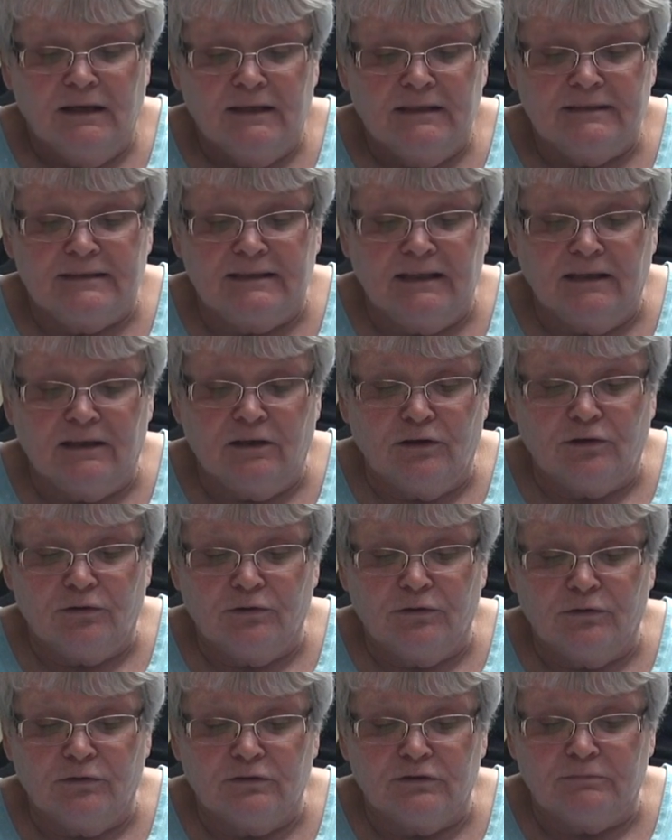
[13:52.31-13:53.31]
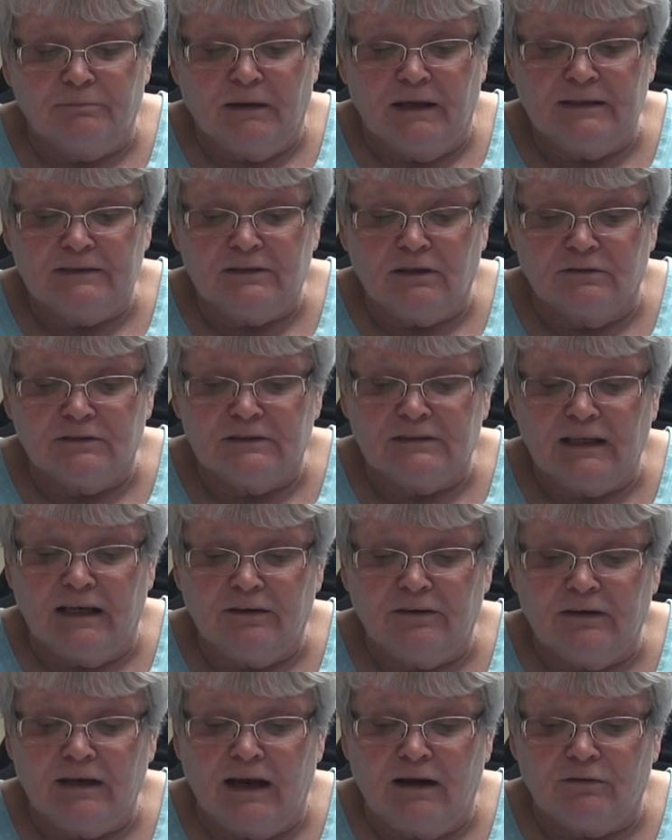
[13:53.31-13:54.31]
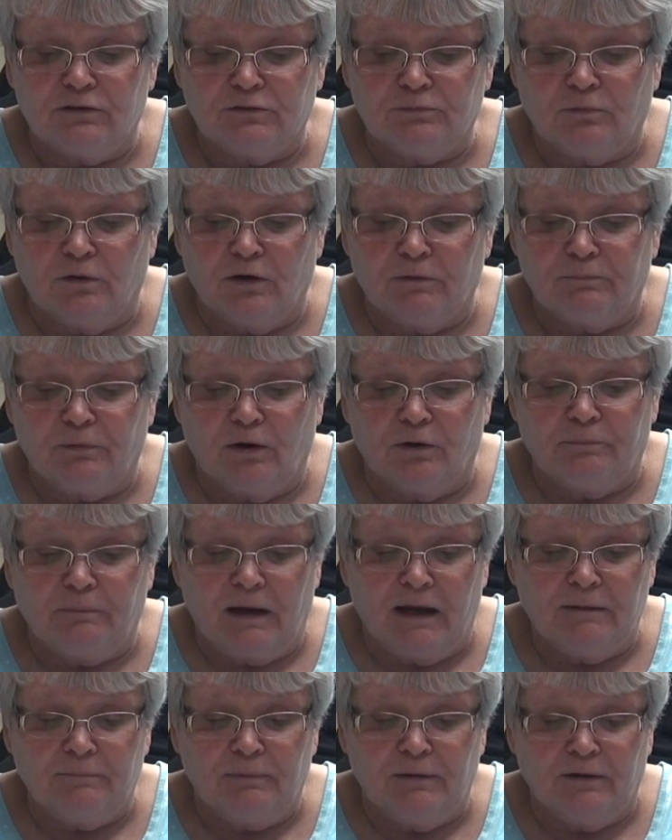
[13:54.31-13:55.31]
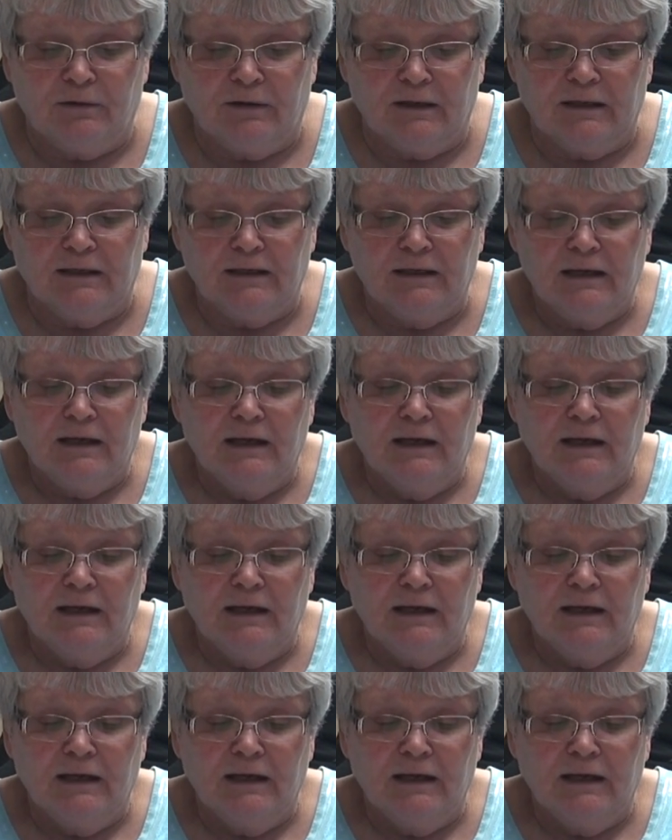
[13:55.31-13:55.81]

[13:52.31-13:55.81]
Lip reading: Sick accruals based on standard hours worked per pay period.